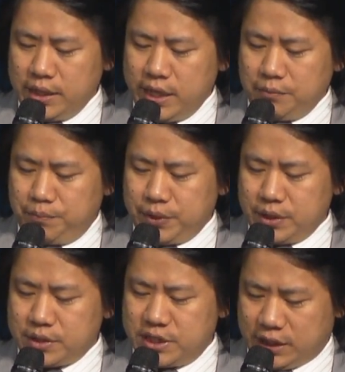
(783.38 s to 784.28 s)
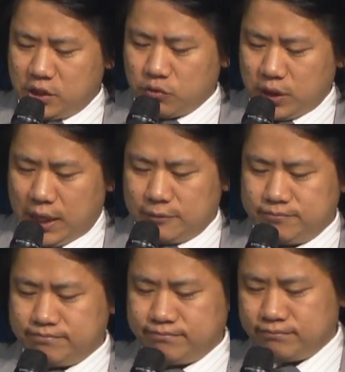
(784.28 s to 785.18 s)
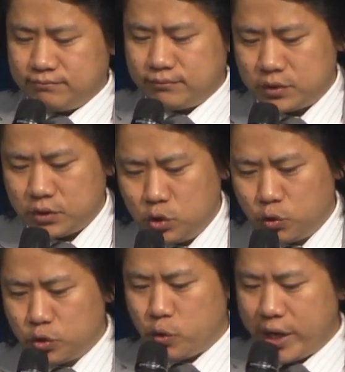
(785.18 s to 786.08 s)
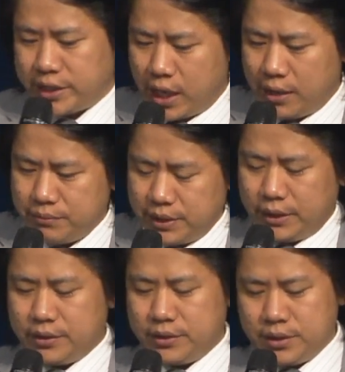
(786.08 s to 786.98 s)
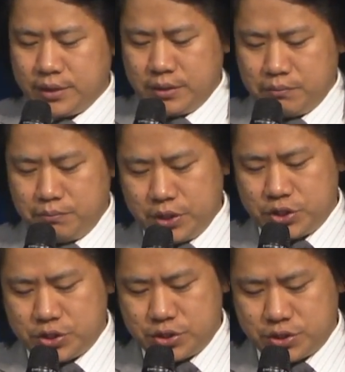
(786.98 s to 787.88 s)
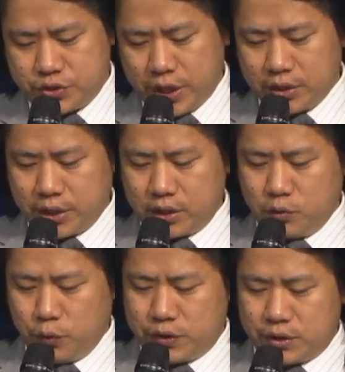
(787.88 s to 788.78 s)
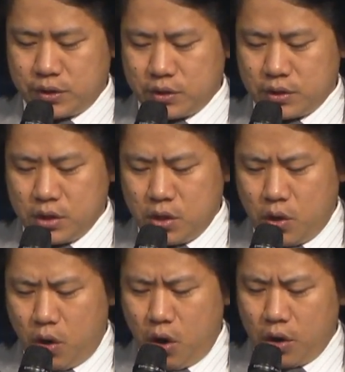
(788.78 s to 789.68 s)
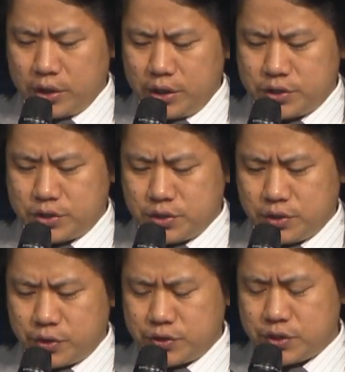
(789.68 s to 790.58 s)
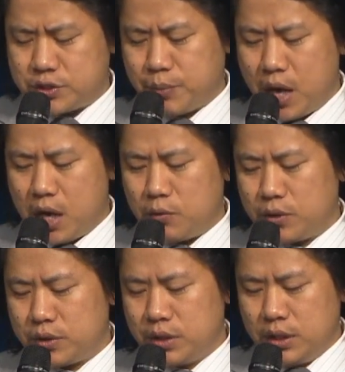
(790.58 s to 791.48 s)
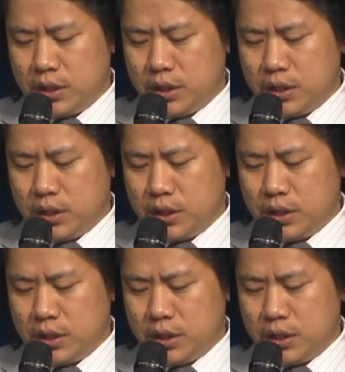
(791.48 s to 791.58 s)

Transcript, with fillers: alian pi sik do na lung duai na mete be strengthened with all his gracious power